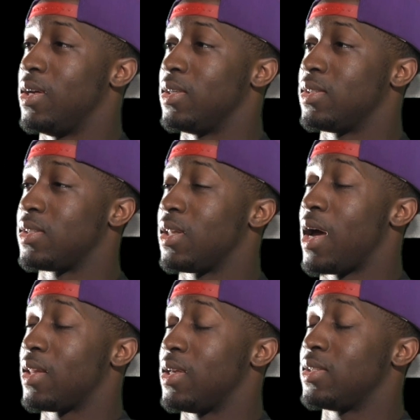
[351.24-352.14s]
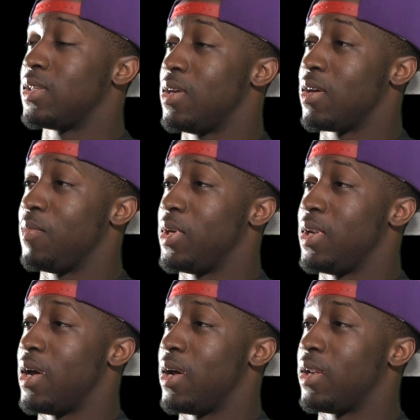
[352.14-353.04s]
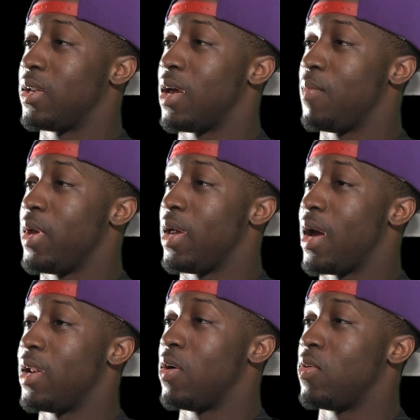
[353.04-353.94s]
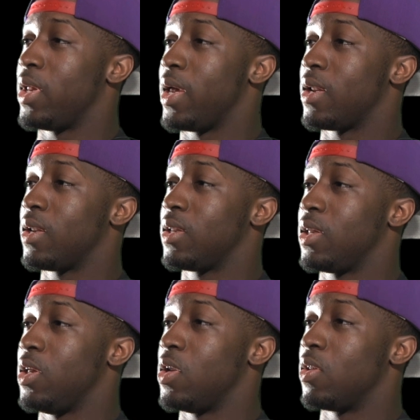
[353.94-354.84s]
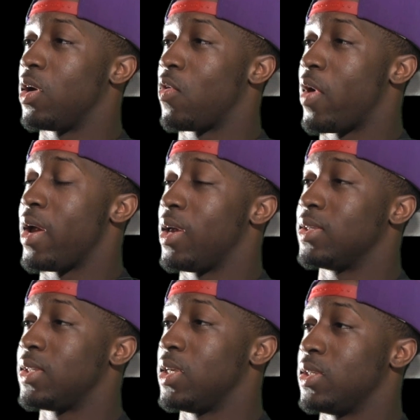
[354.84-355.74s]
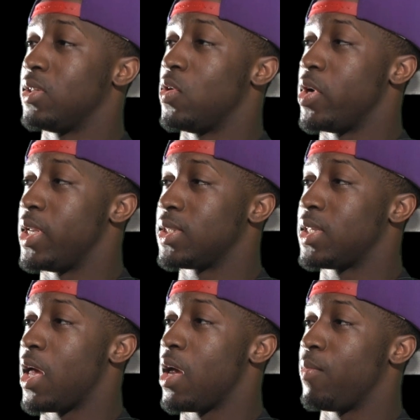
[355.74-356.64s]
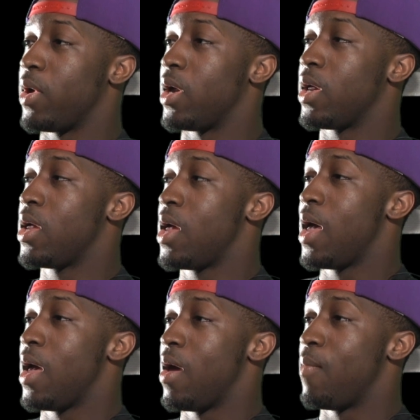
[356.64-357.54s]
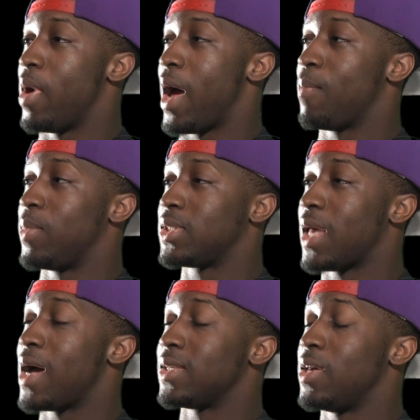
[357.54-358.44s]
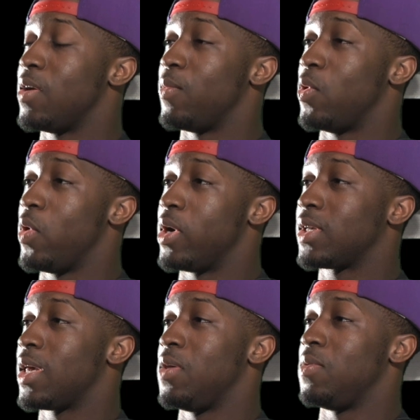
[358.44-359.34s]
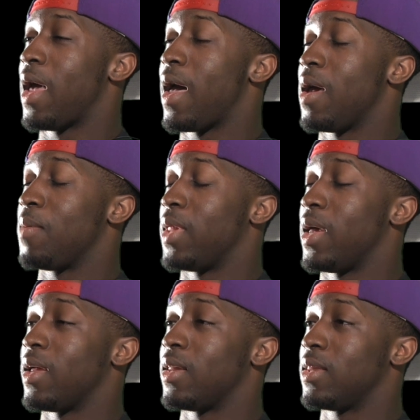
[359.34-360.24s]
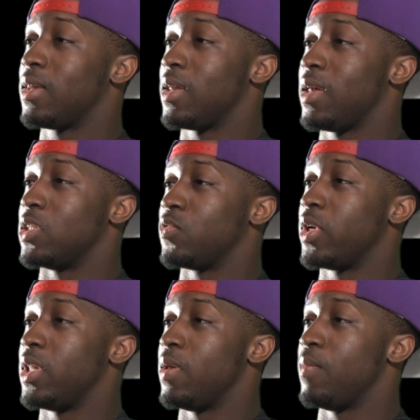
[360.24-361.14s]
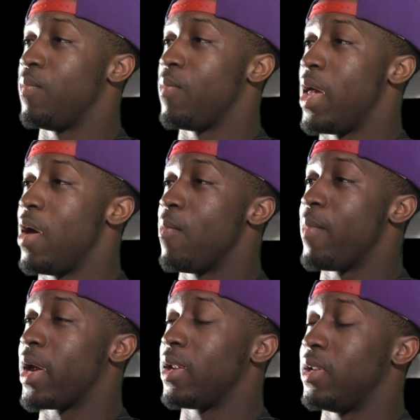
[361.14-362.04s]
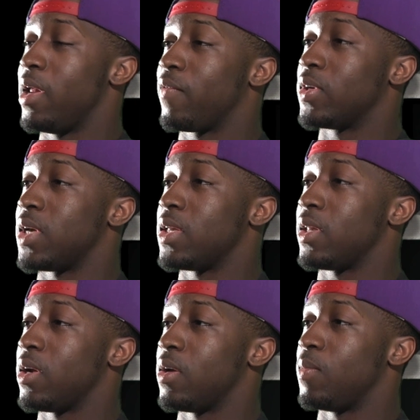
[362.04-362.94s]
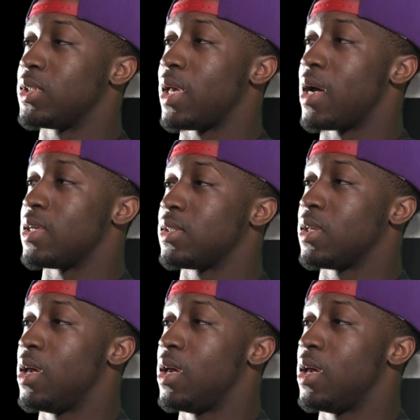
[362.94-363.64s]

It's a lot that still can be done. I mean, I know that, Lecrae, he's still doing this thing, but besides him, who else can you name that is really help making a difference out there besides